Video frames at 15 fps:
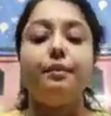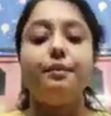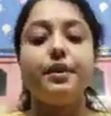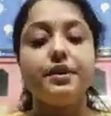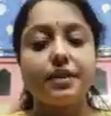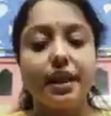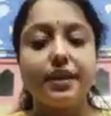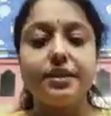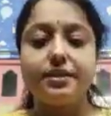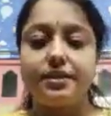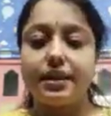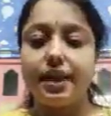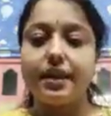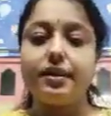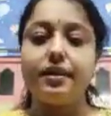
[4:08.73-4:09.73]
Besides
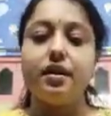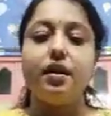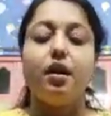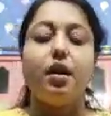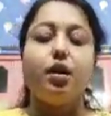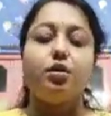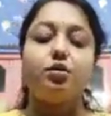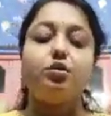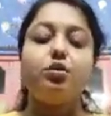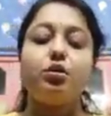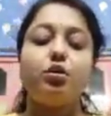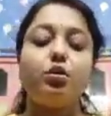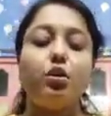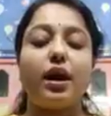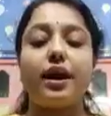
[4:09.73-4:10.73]
that,
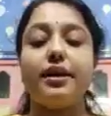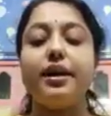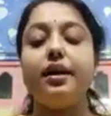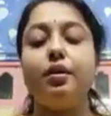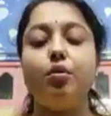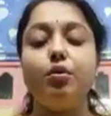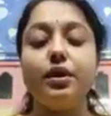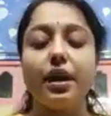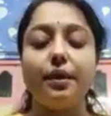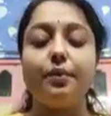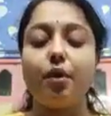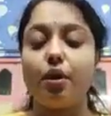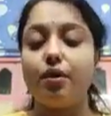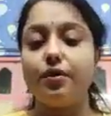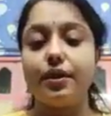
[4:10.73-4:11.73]
so we have
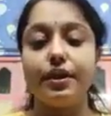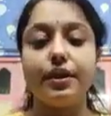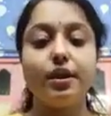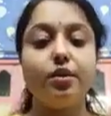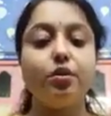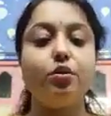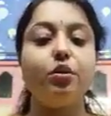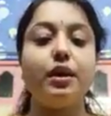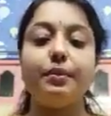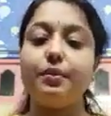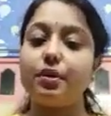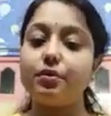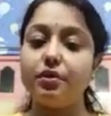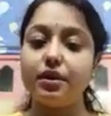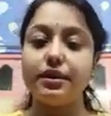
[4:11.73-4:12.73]
already know
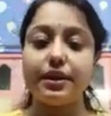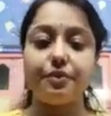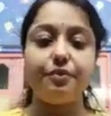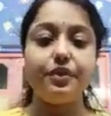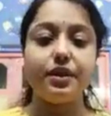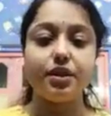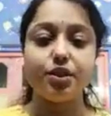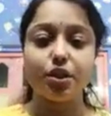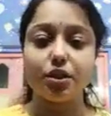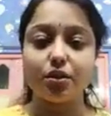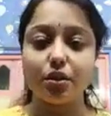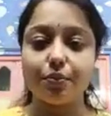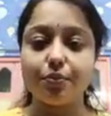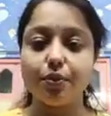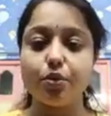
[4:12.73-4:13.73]
about the definition
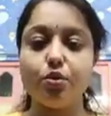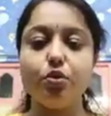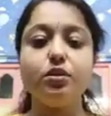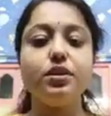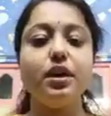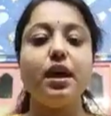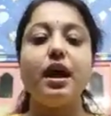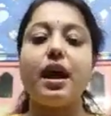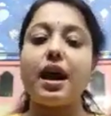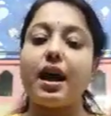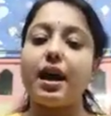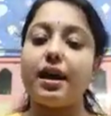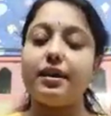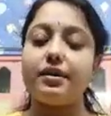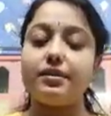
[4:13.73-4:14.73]
of root
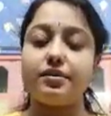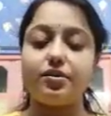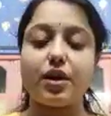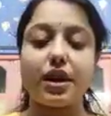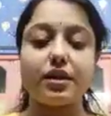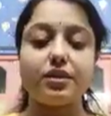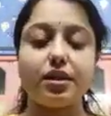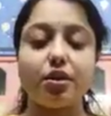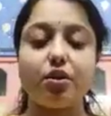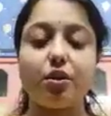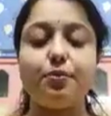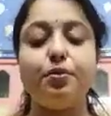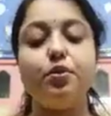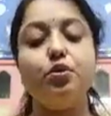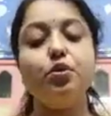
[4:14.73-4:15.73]
and structure
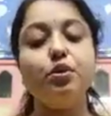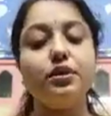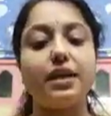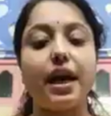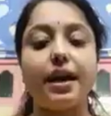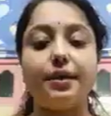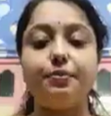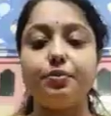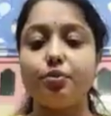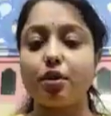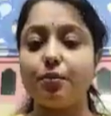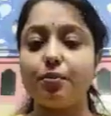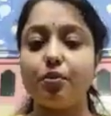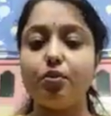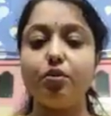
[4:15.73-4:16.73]
of root, types
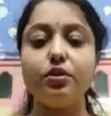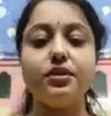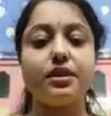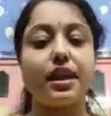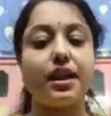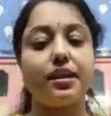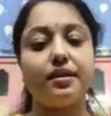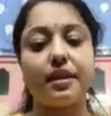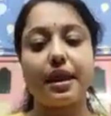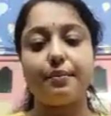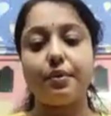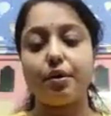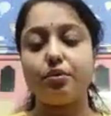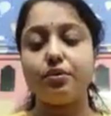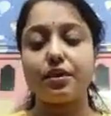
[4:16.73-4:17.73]
of roots, and
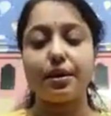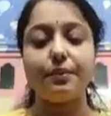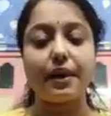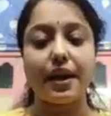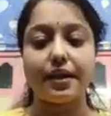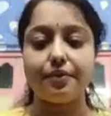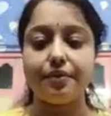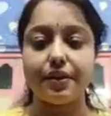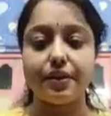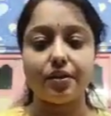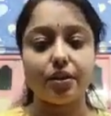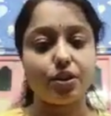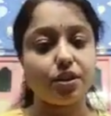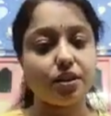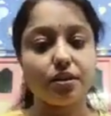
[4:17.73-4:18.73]
about some
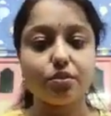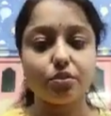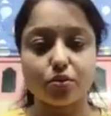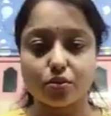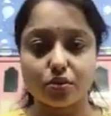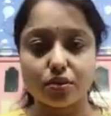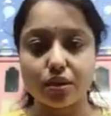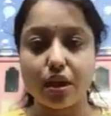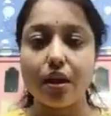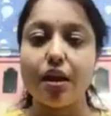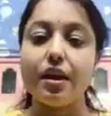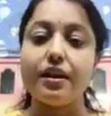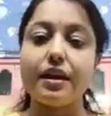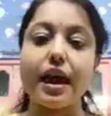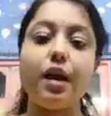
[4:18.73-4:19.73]
adventitious roots.
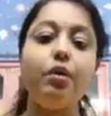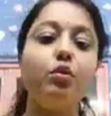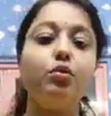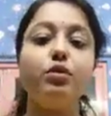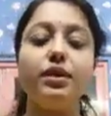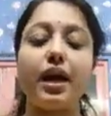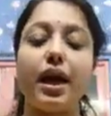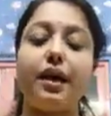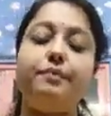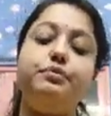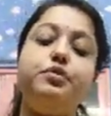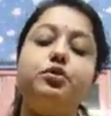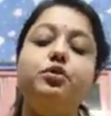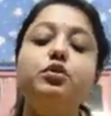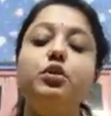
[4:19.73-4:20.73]
Now we
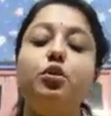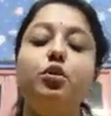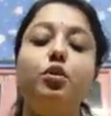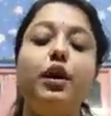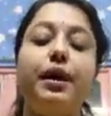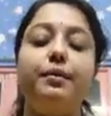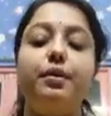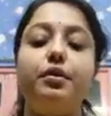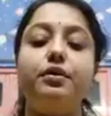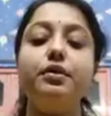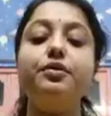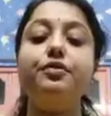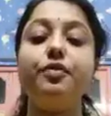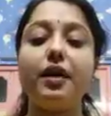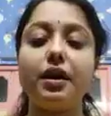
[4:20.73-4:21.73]
have to know about
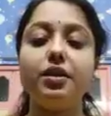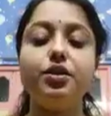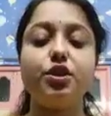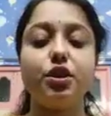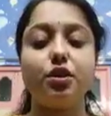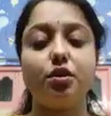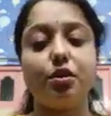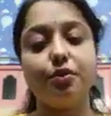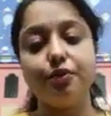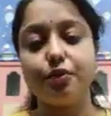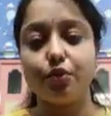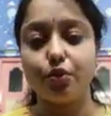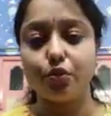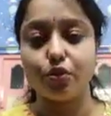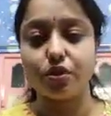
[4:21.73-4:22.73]
the function of
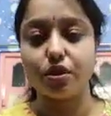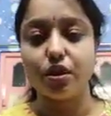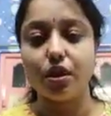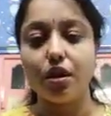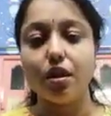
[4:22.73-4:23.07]
root.